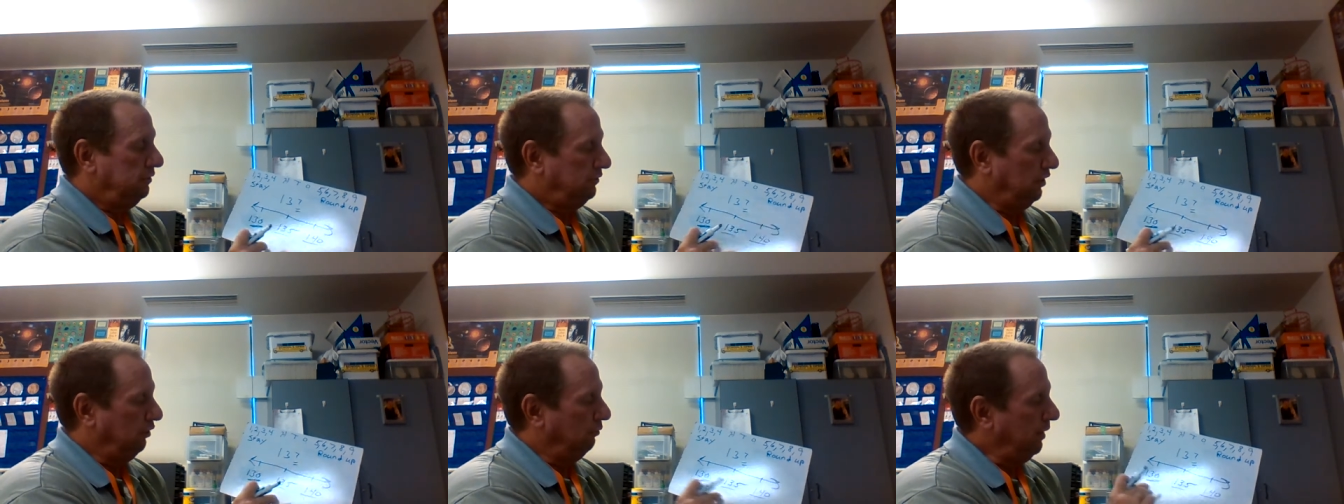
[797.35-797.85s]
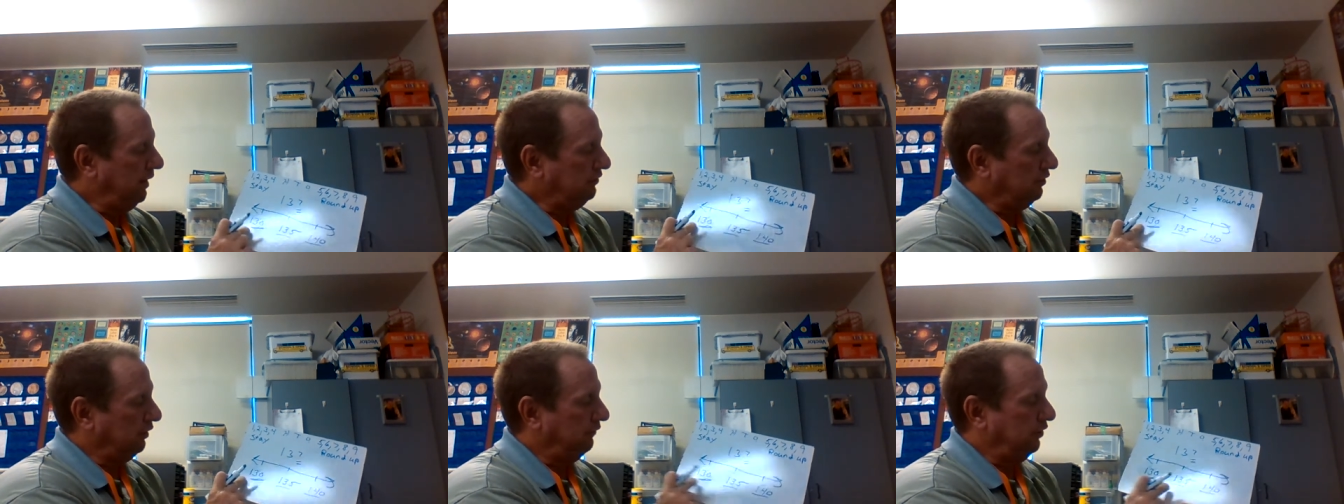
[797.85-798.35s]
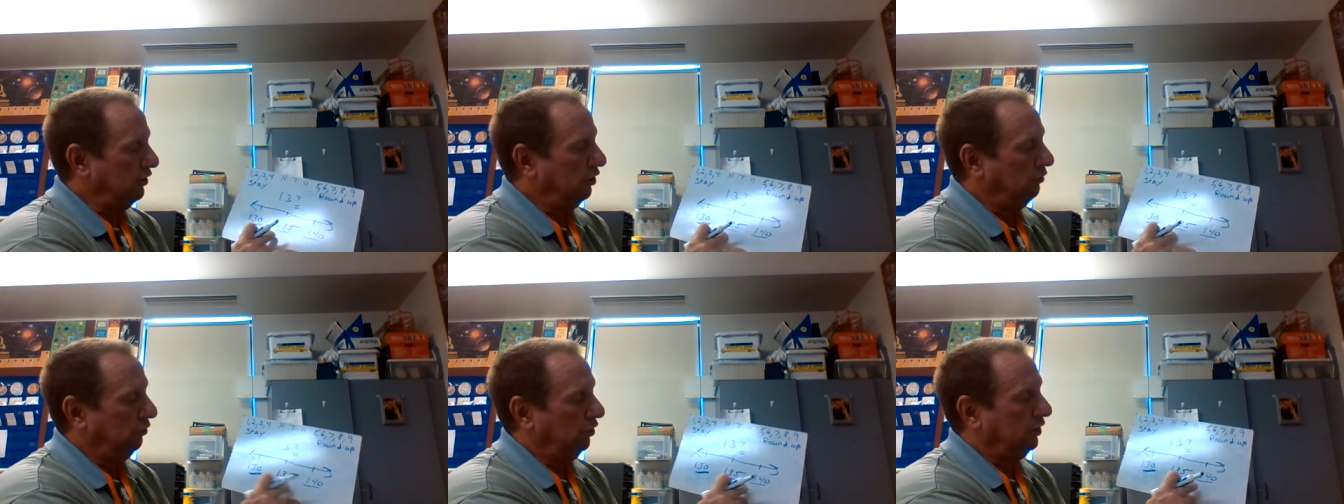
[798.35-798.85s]
So basically, if you
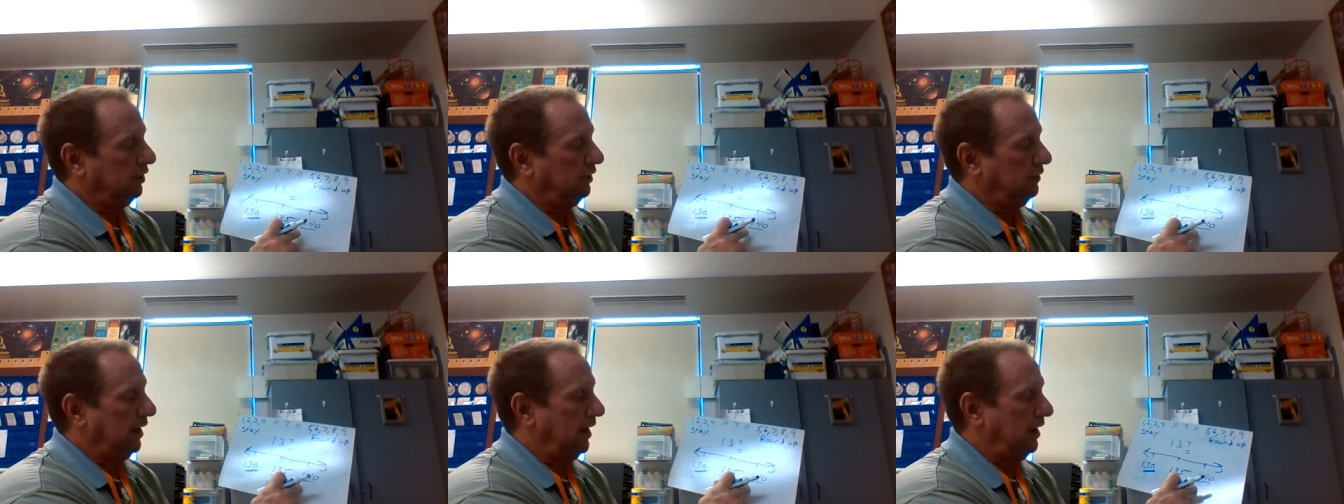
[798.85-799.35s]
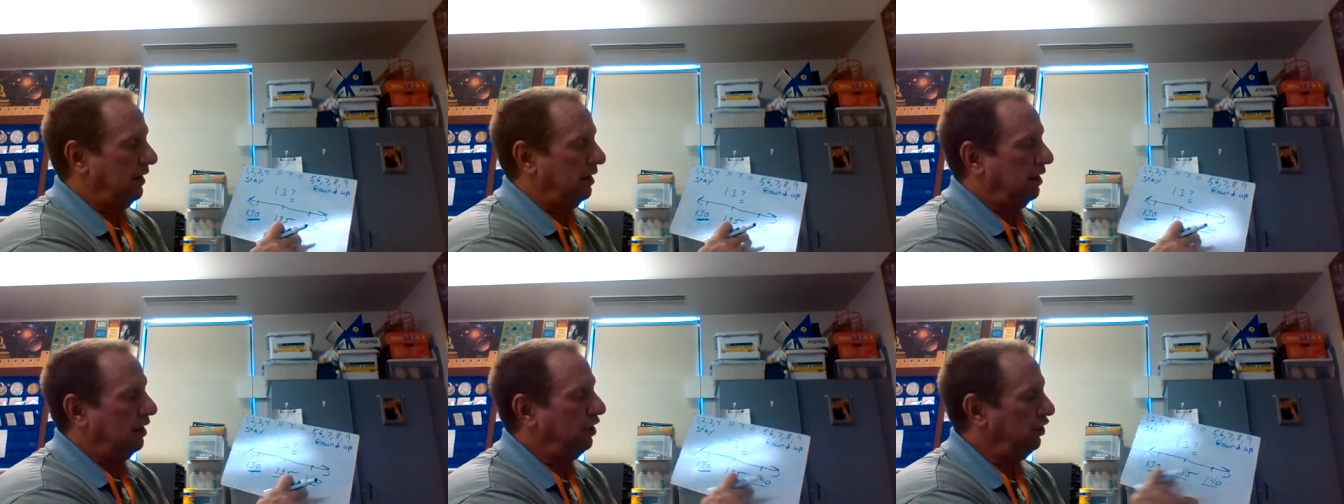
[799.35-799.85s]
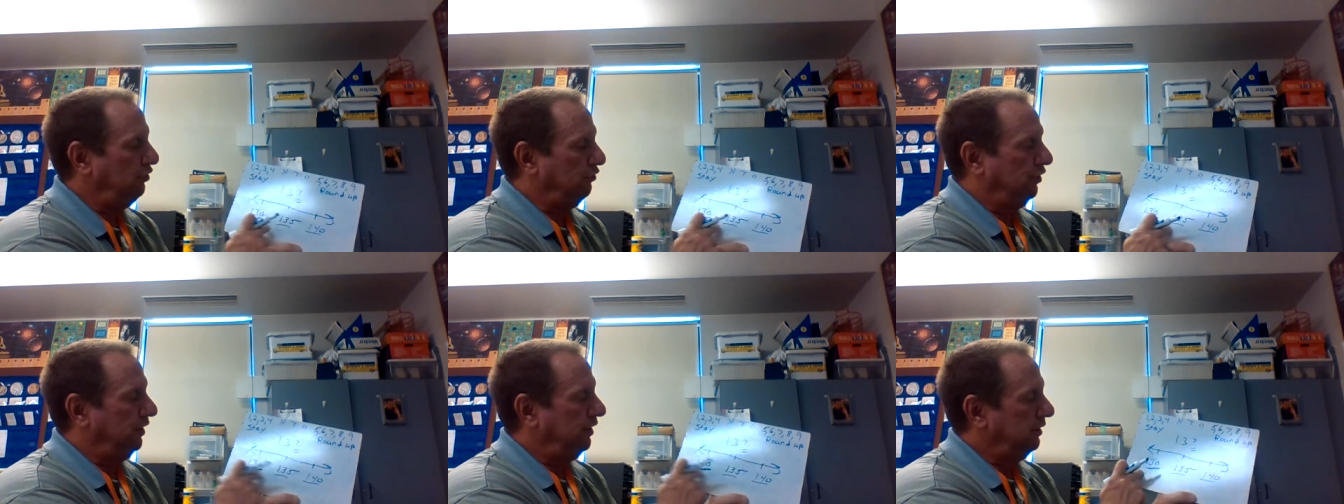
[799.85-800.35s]
don't look at that
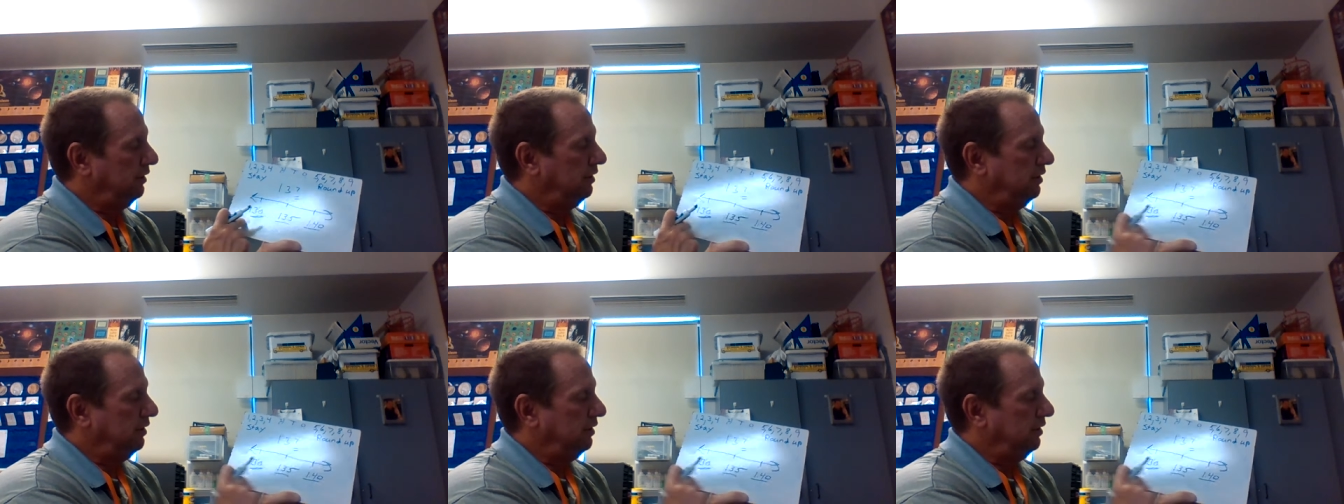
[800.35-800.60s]
100,